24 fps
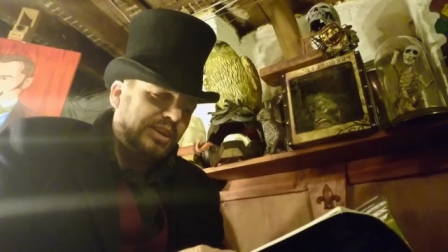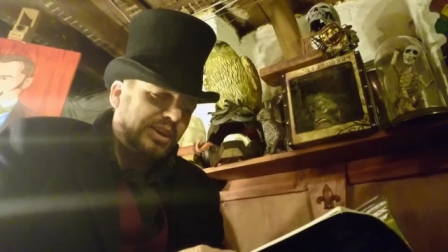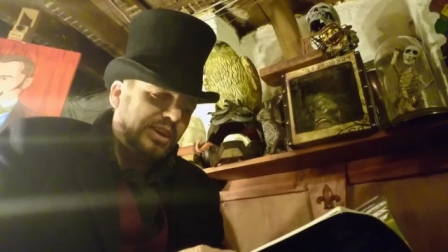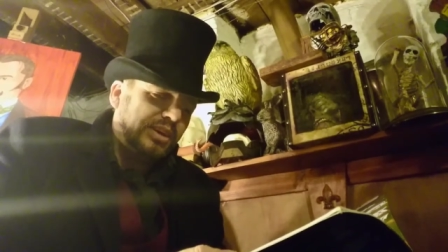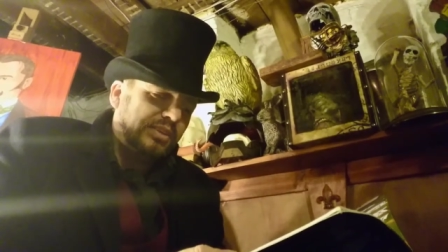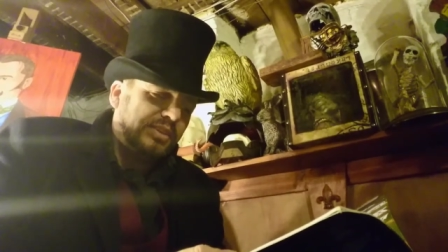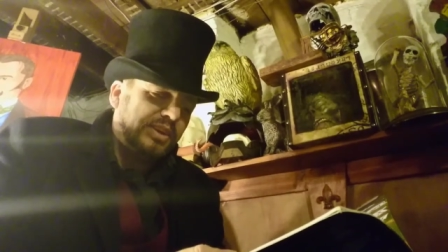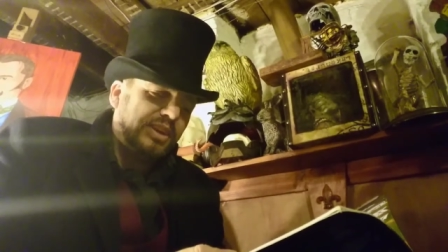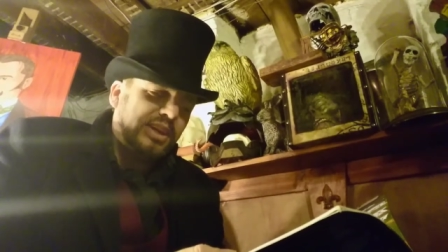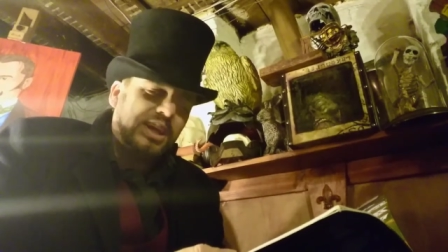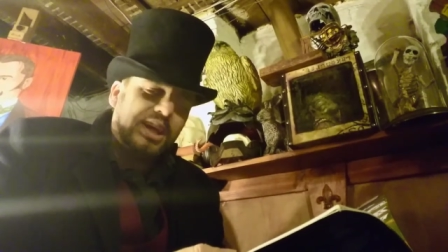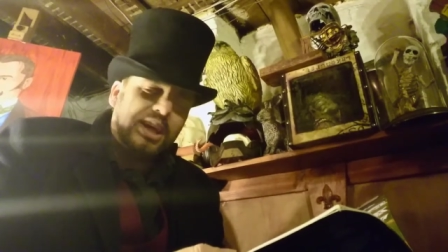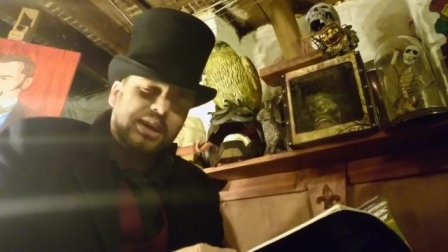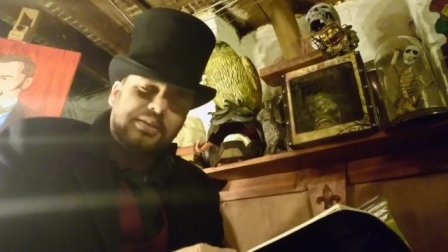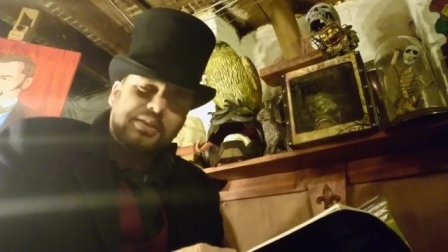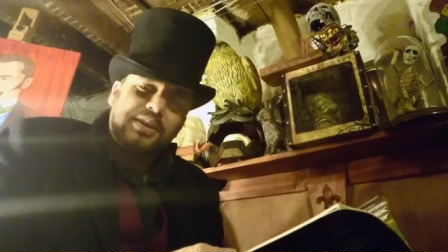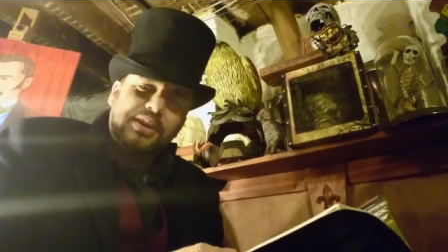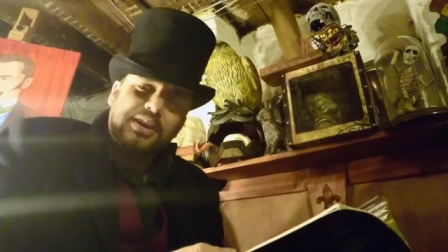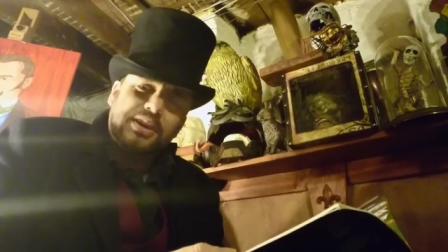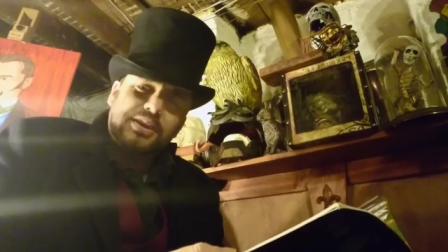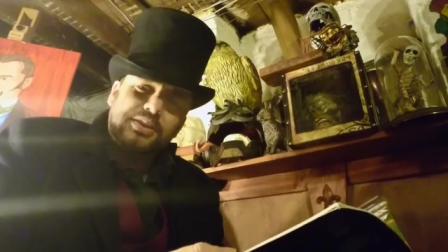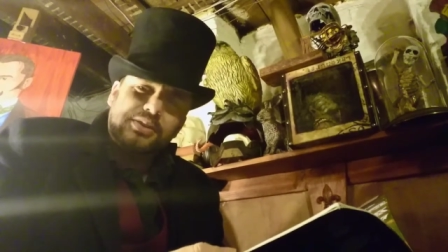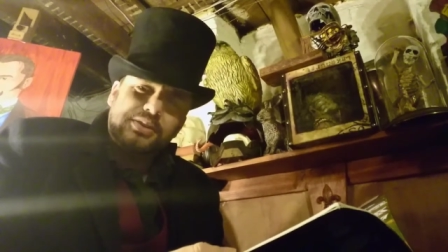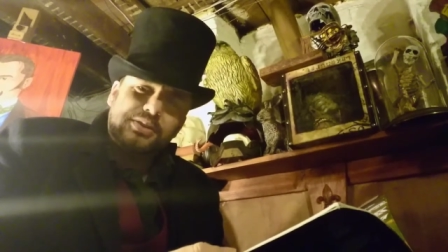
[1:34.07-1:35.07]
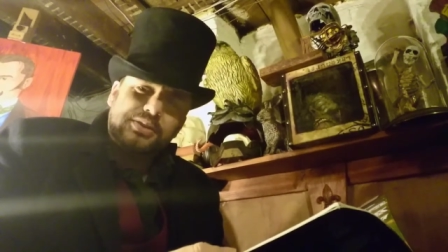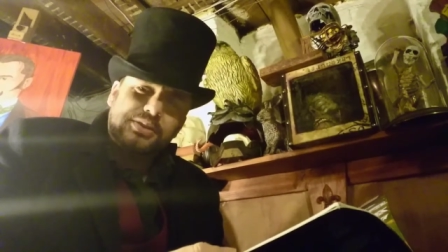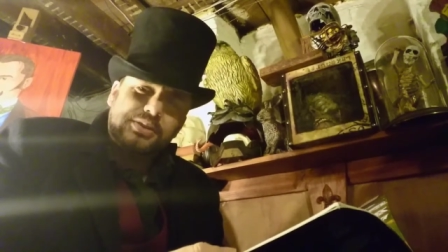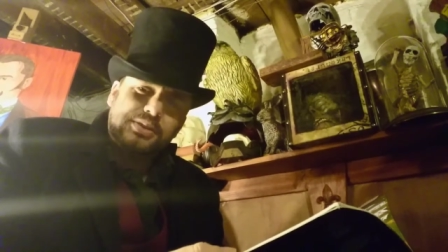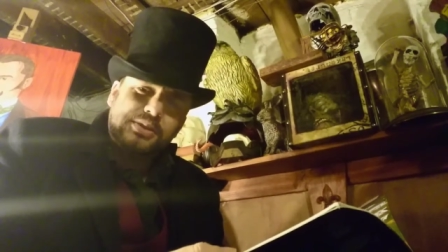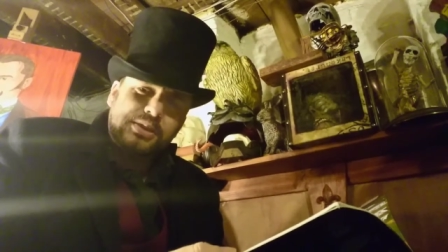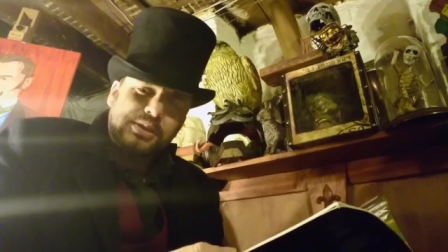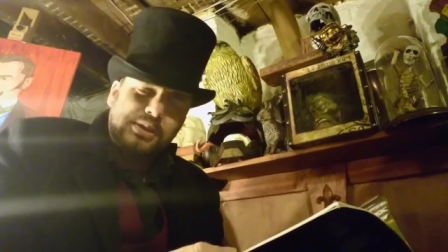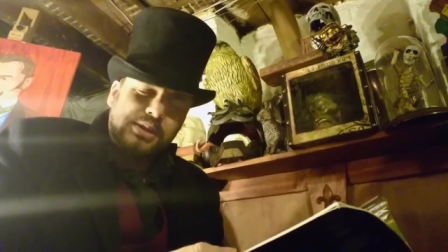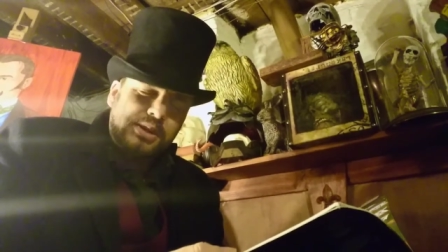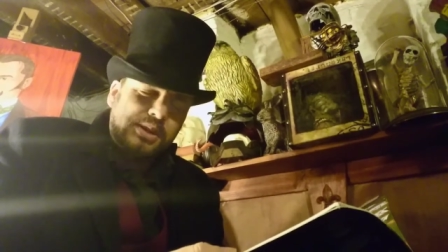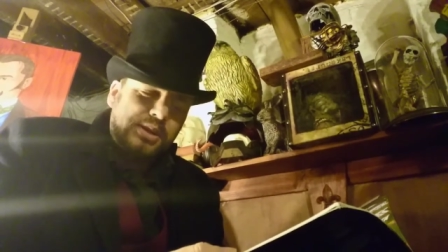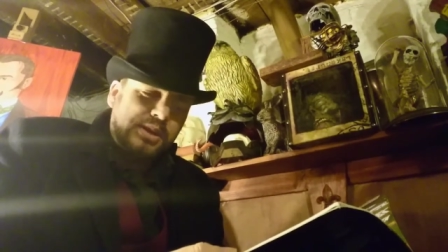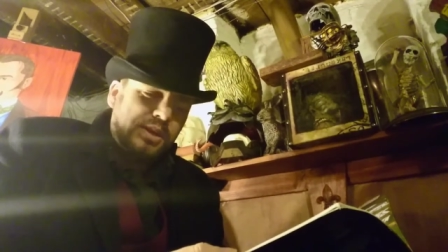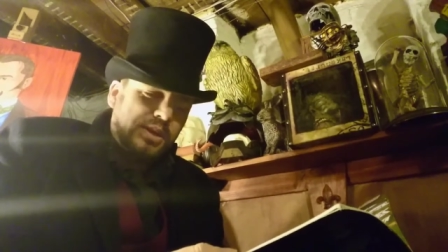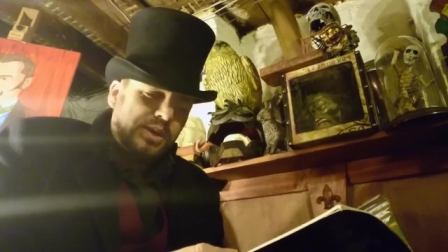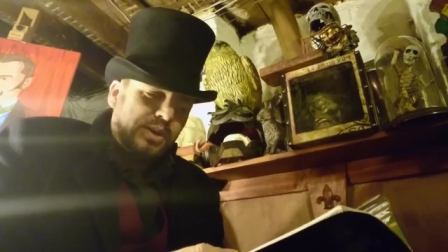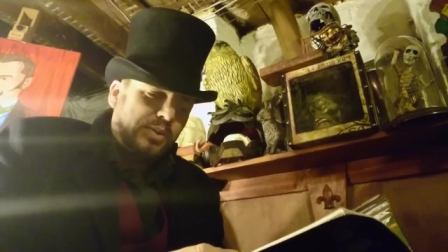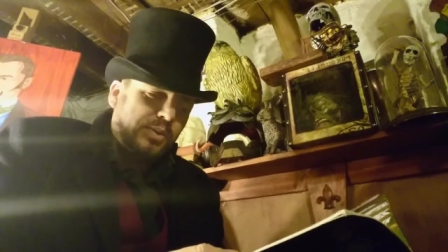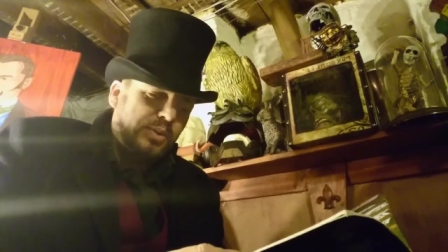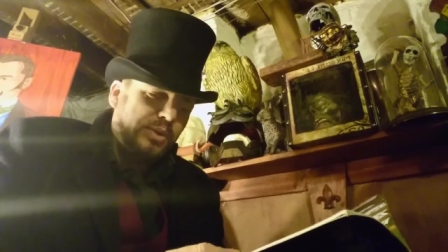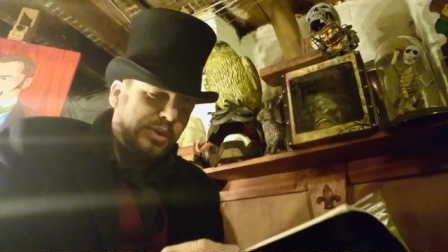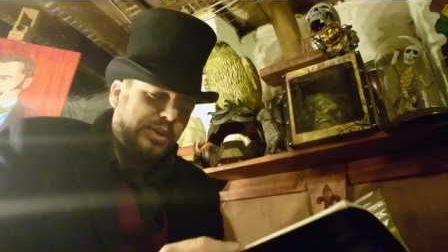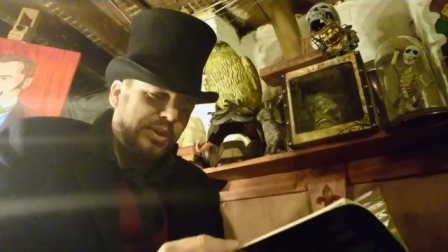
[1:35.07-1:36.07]
I'm going to have lunch
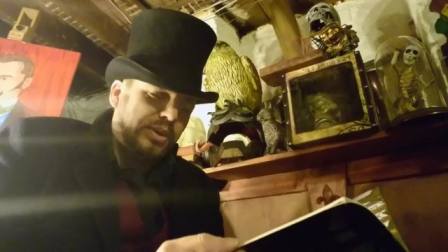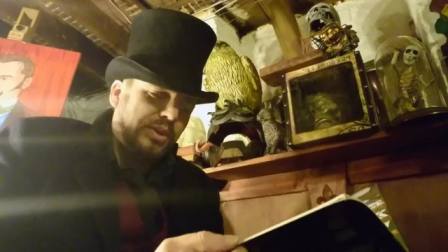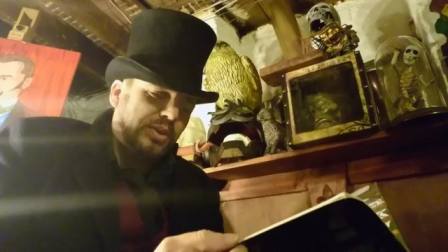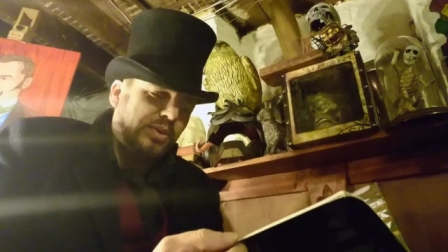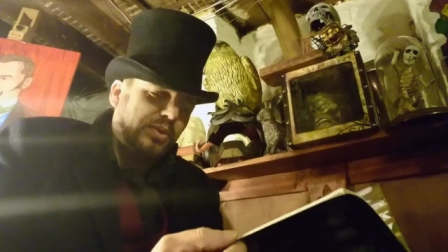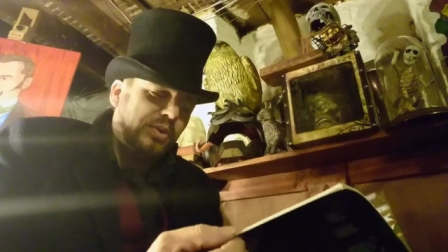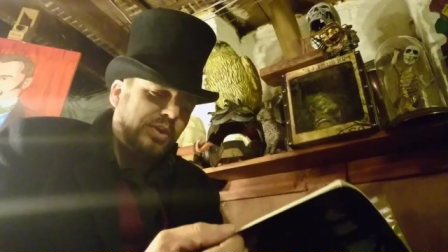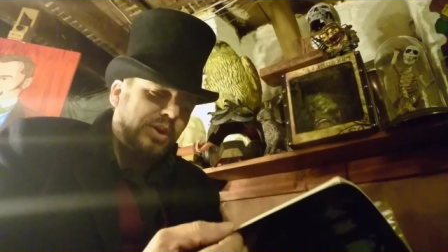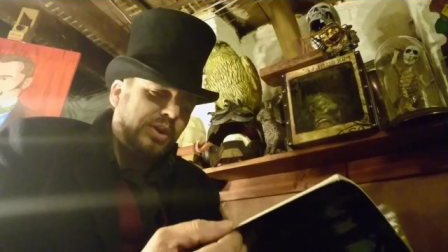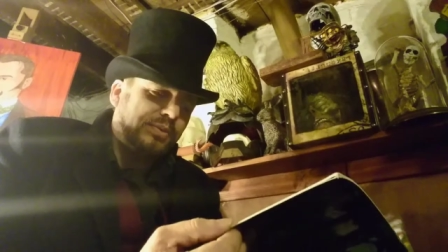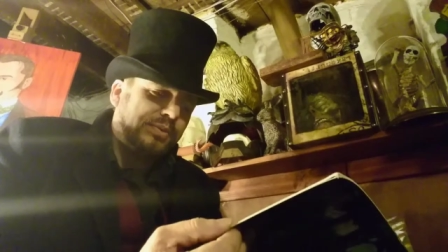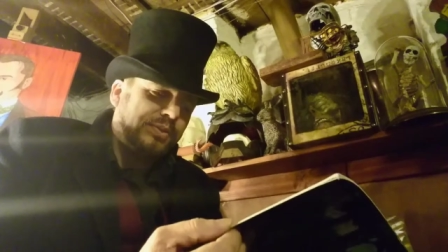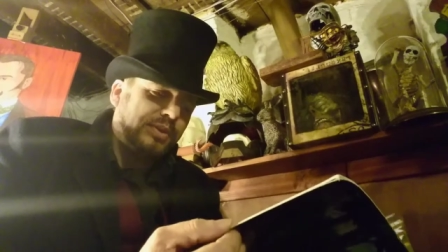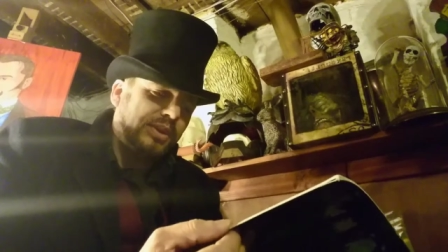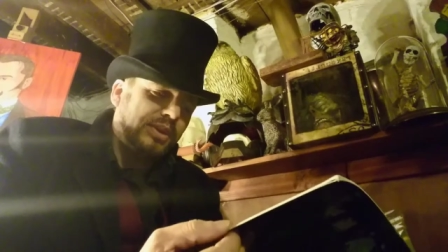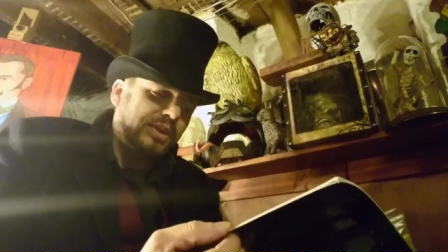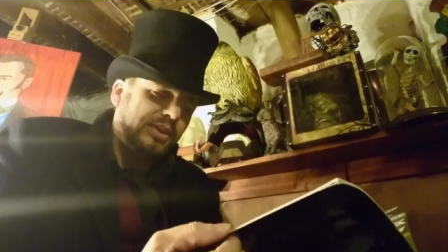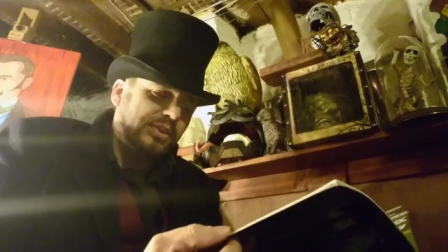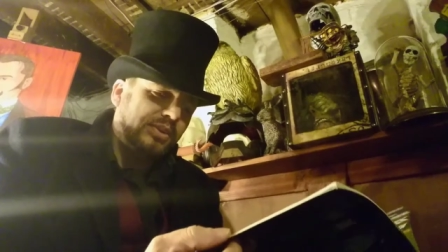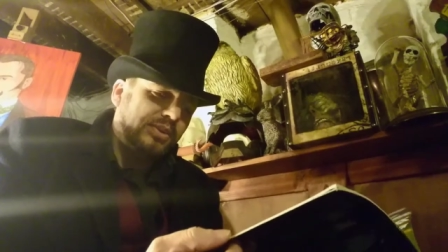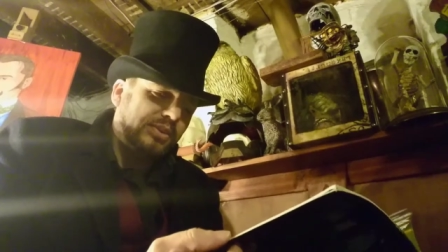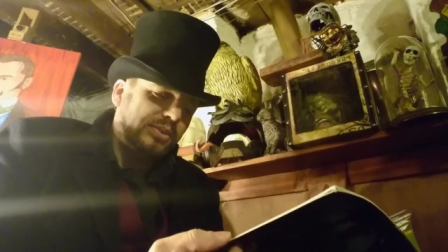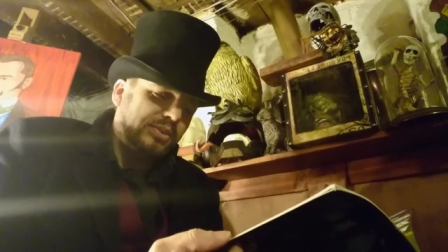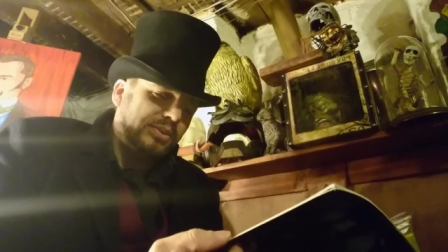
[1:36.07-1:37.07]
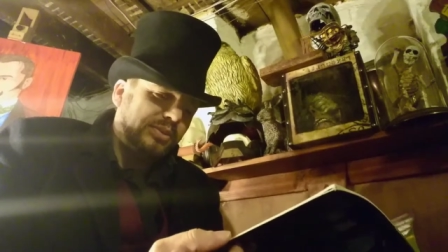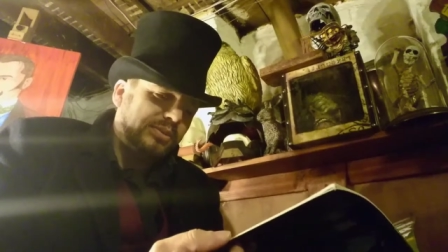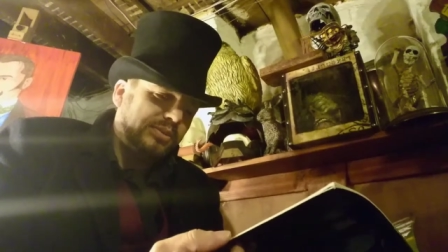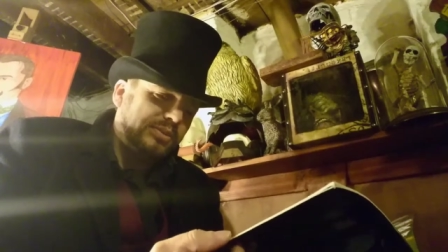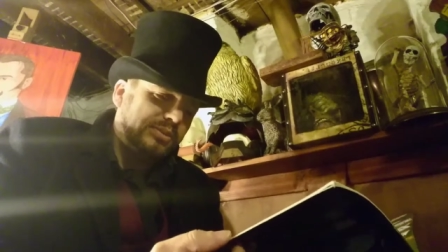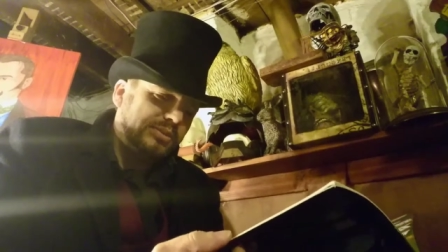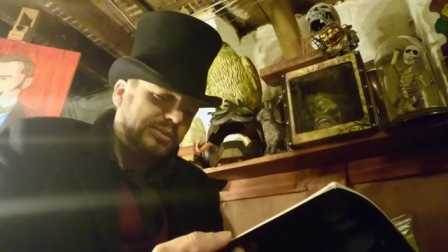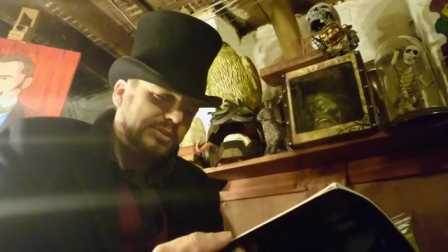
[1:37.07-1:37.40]
with a Gruffalo.